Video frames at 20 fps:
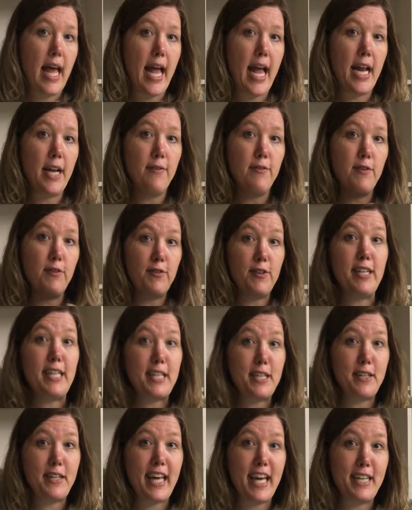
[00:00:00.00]
And if you feel
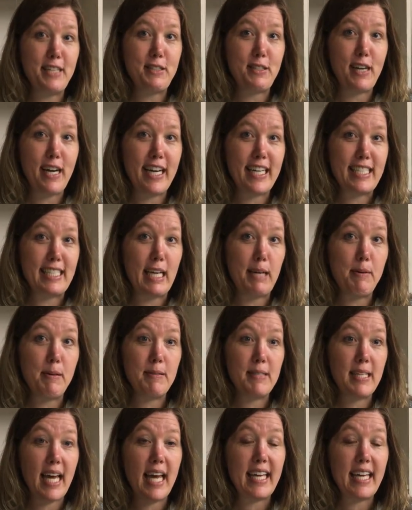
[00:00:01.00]
like you can't draw it, because a lot of people say,